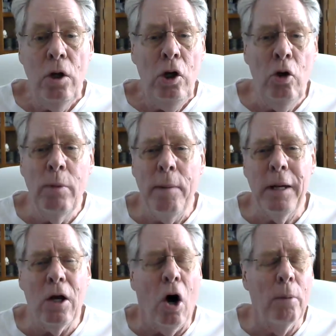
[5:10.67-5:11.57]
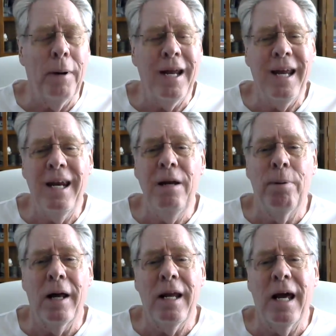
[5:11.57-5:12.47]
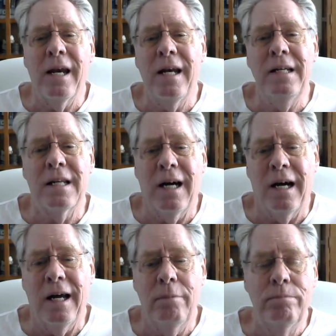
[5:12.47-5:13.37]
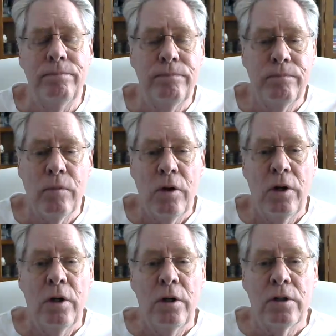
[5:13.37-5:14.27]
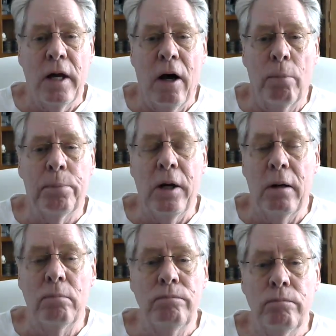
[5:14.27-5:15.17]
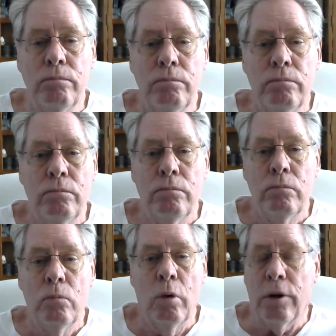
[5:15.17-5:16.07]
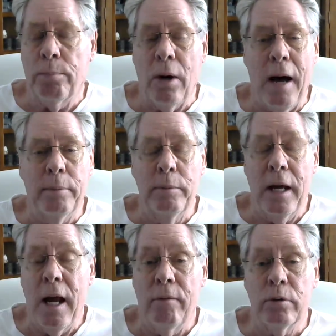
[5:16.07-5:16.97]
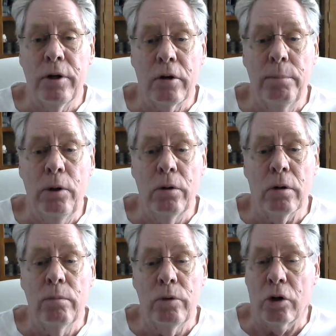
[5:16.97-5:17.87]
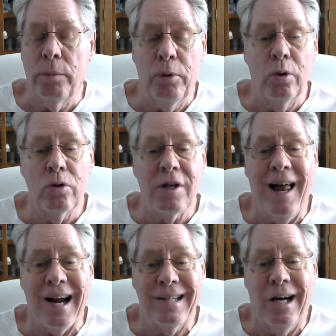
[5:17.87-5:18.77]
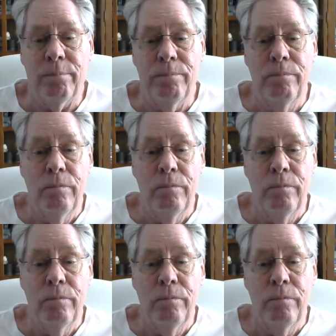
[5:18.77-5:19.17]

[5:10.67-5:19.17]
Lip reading: You may be called by anybody at any time to help them with a problem they have with their computer. Their computer's locked up.